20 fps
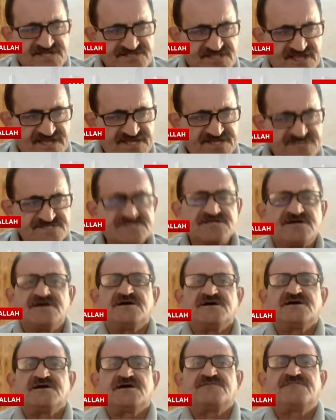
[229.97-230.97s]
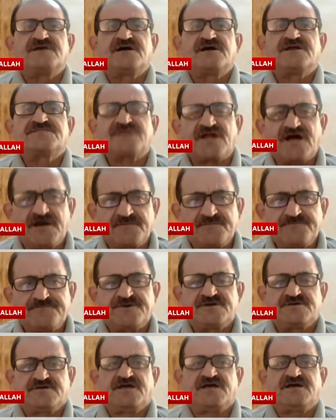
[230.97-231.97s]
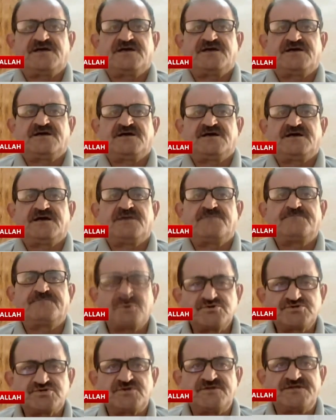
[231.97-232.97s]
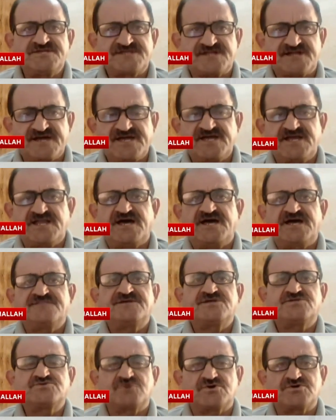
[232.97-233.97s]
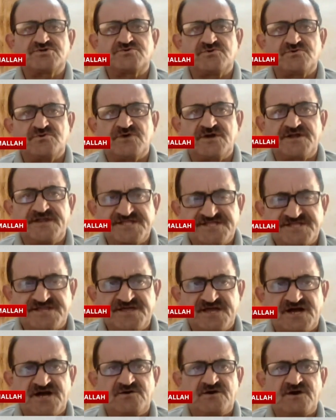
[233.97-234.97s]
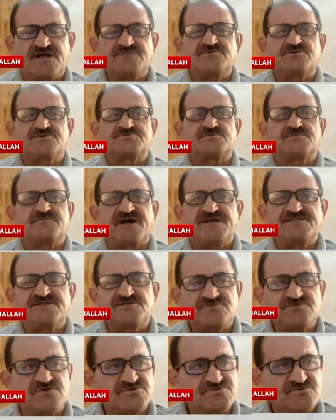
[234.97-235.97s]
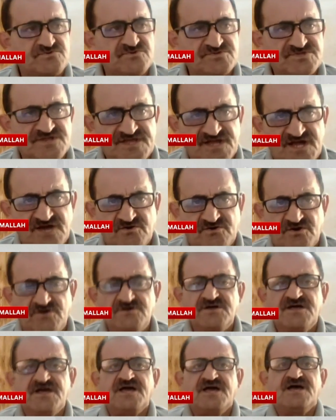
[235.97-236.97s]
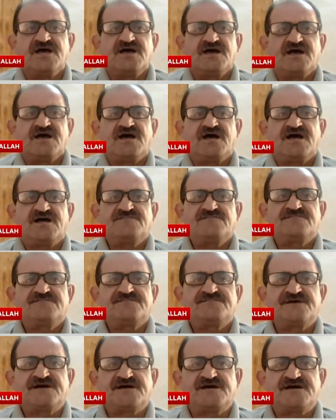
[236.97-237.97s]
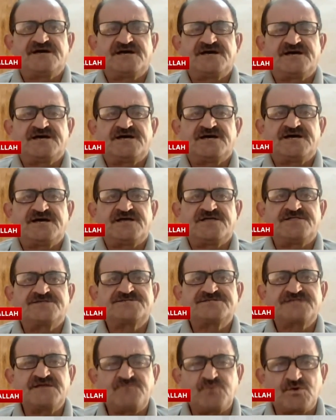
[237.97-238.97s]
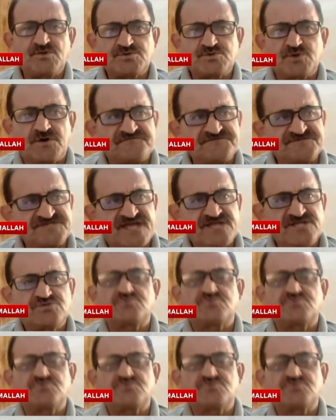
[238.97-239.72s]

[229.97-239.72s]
days, the Trump push on Israel, and he talked to Netanyahu, and also Biden talked to Netanyahu, and Steve Witkoff said to